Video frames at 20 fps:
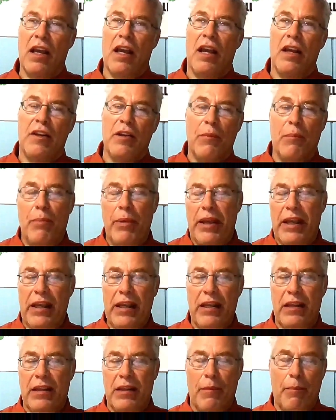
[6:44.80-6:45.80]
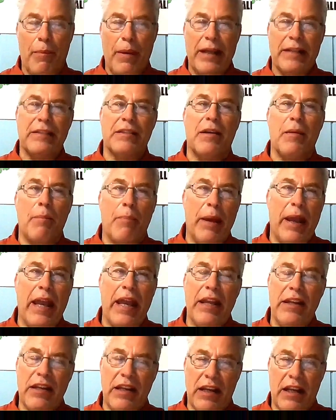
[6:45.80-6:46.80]
to being the best
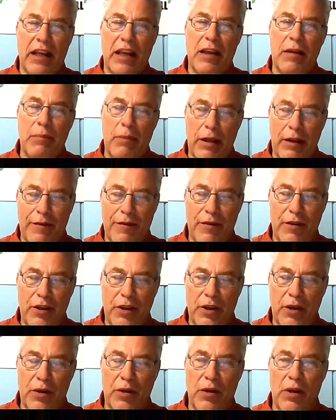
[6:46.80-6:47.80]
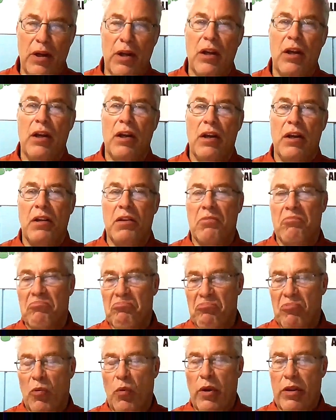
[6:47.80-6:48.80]
companion it can be for you,
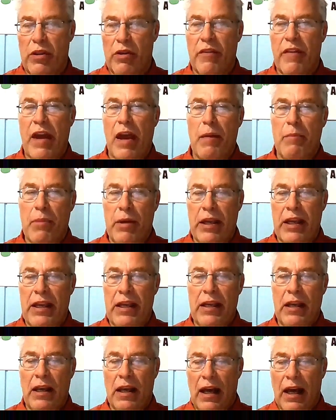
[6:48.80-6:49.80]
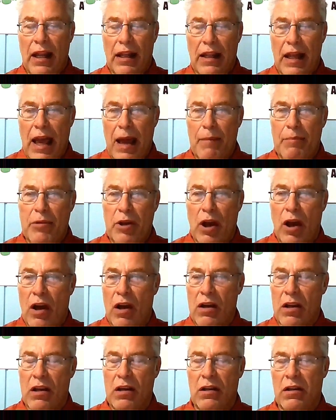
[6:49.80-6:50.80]
whether that be a lap
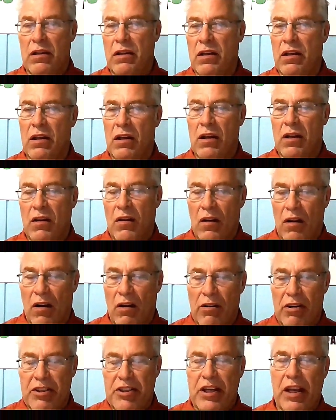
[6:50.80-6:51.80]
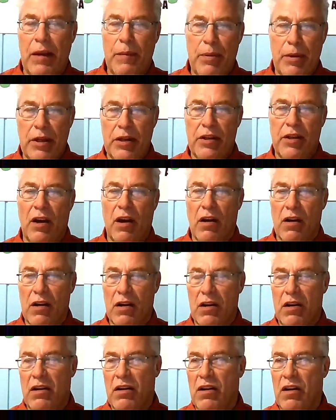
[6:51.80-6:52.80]
dog or a champion dog,
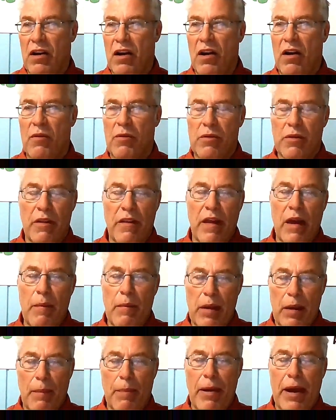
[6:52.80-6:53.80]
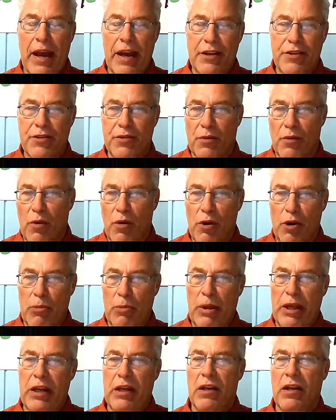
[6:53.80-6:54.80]
whether that be a pasture
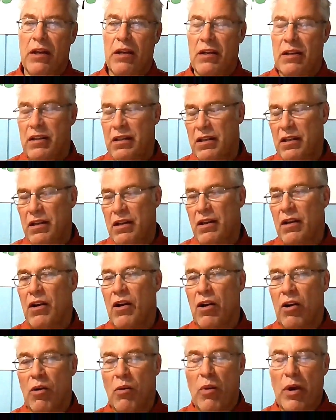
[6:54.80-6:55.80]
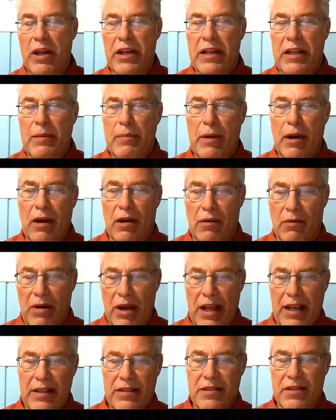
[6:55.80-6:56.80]
ornament or a 1D barrel
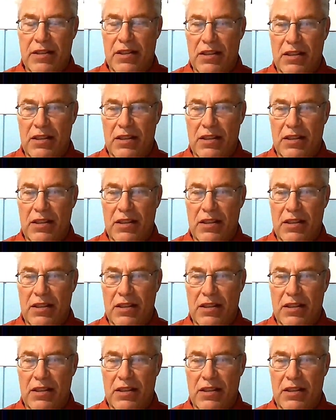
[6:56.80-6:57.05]
race.